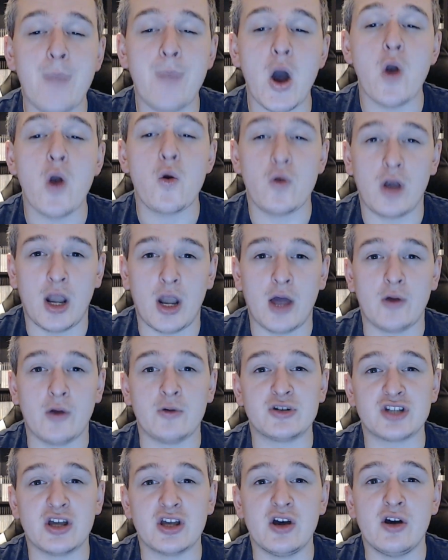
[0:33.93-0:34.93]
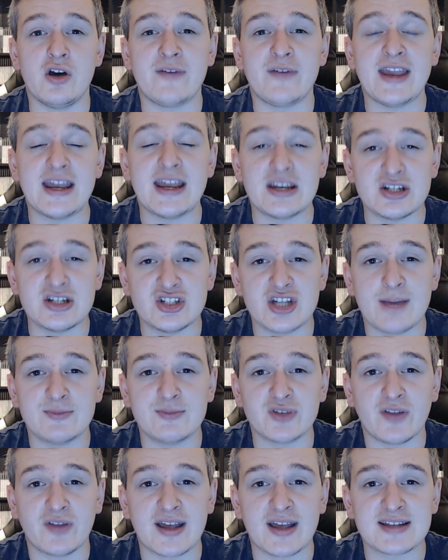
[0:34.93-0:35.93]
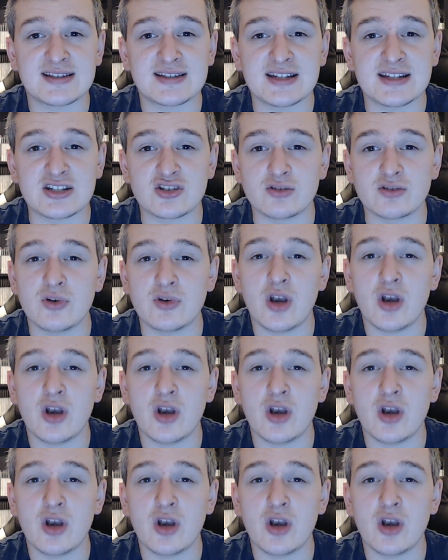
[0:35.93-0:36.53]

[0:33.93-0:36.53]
boatloads of hidden gems on that system.